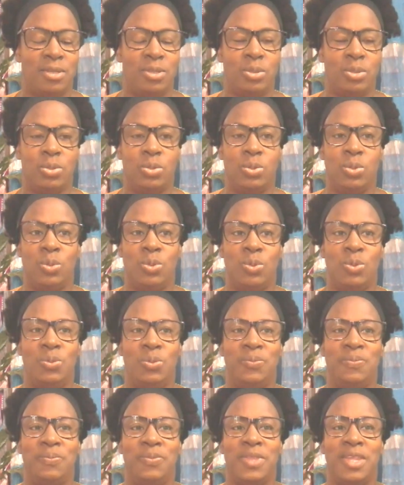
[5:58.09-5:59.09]

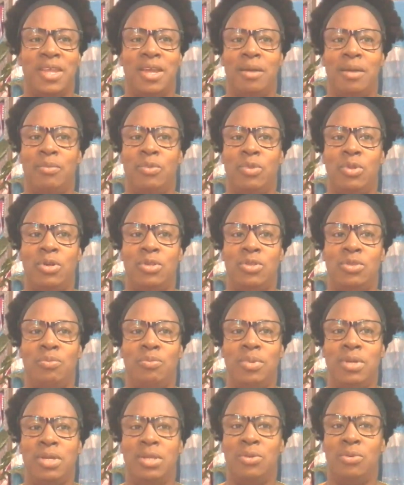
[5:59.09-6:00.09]
So I'm
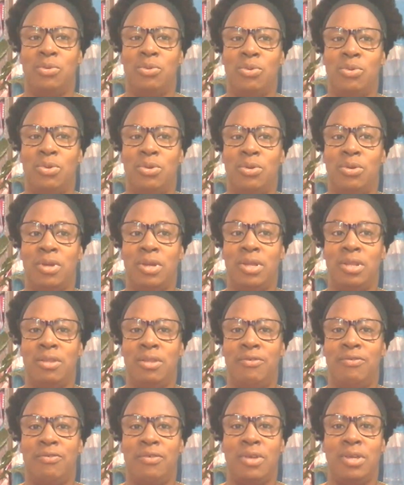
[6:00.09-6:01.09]
not being rude or
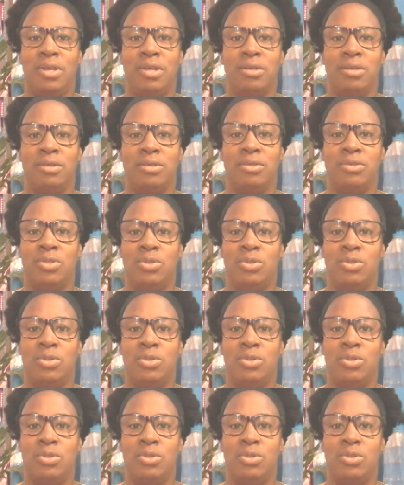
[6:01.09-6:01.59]
anything.